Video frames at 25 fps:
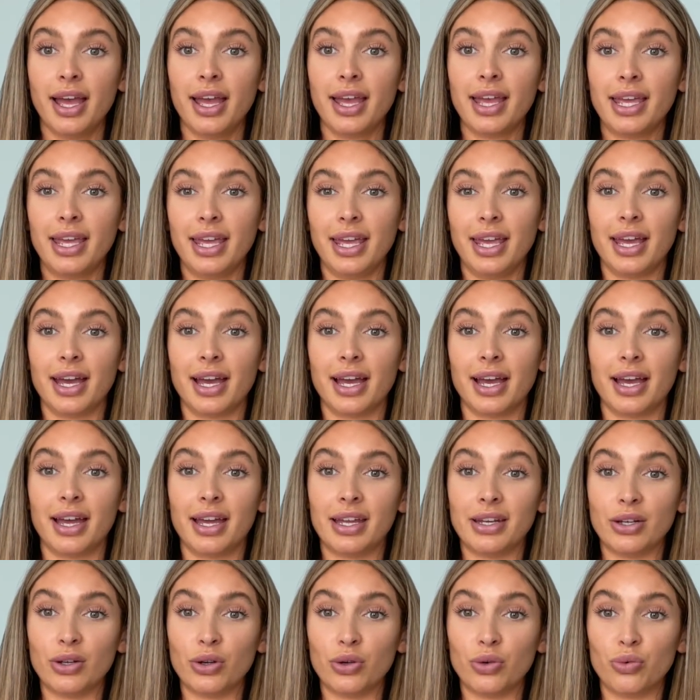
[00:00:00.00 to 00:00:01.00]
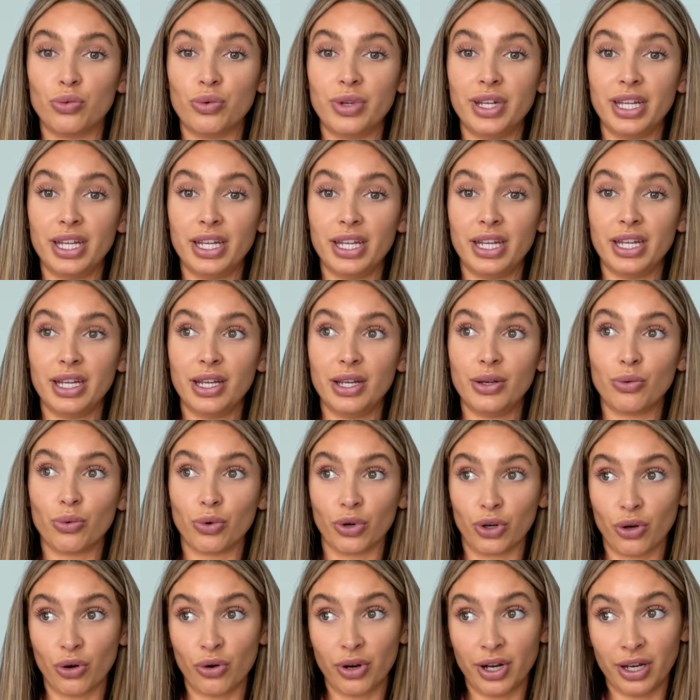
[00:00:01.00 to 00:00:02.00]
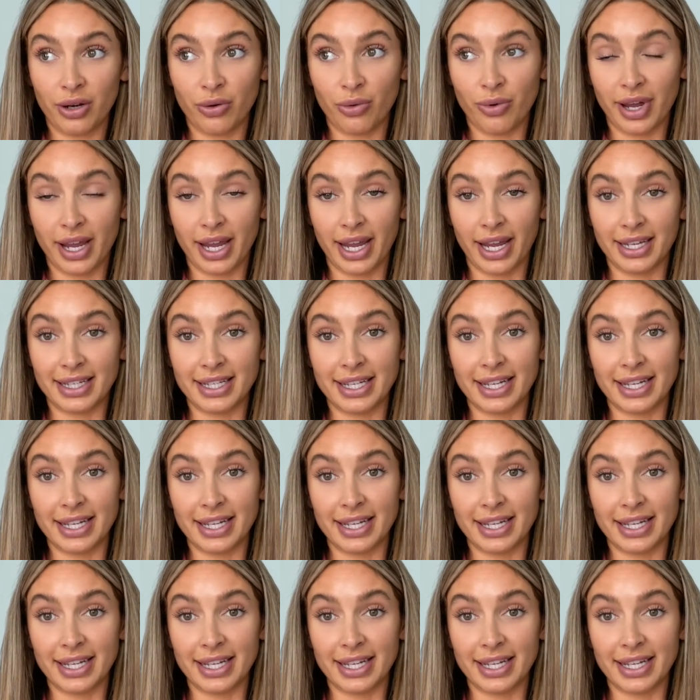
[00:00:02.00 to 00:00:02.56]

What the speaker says: and we were going away